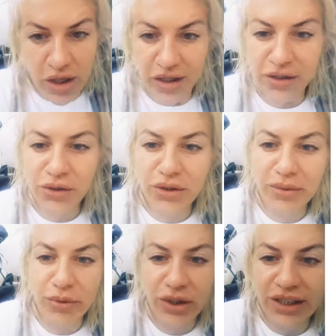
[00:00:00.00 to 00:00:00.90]
It's early
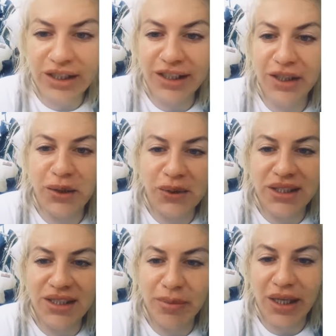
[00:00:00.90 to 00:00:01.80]
boarding.
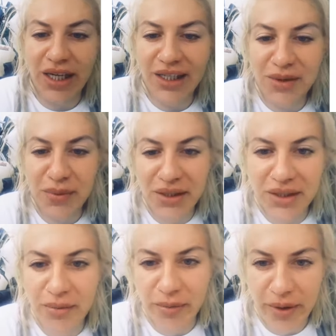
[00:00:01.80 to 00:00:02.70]
Lucy's behind
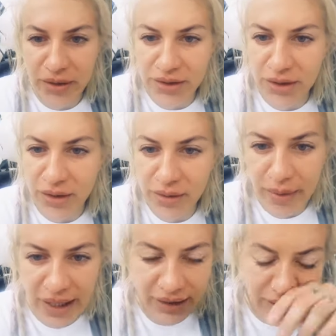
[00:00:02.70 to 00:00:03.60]
me. I'm about to
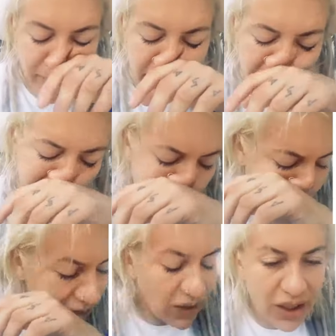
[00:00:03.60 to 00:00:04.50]
pack the bike
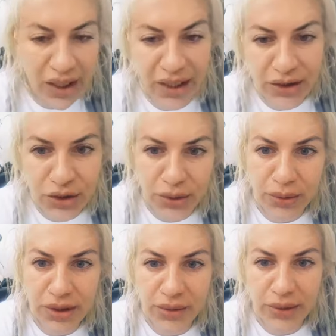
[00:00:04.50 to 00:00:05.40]
and head
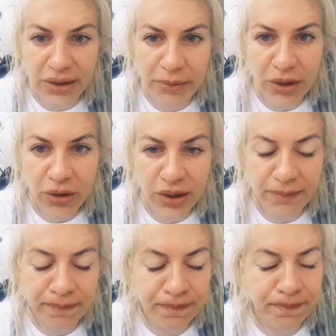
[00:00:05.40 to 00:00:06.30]
to San Juan de Marcona.